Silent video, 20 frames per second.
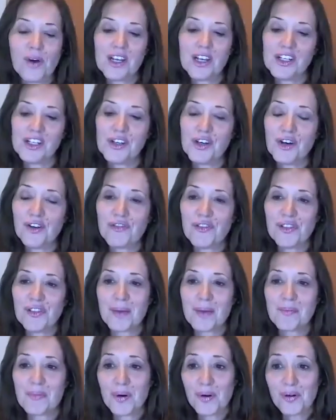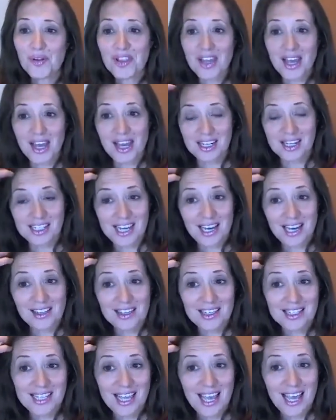don't you go for that poll then? Tell
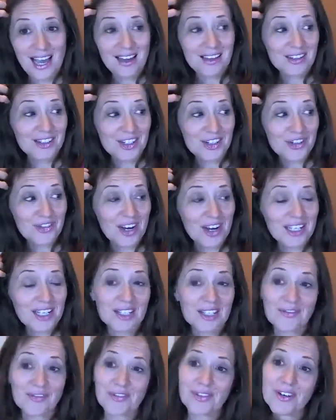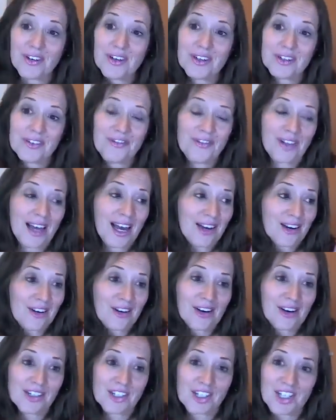us how to dress for flatter
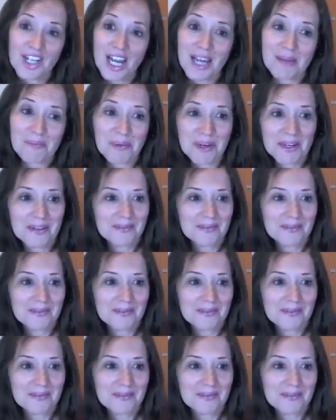our shape.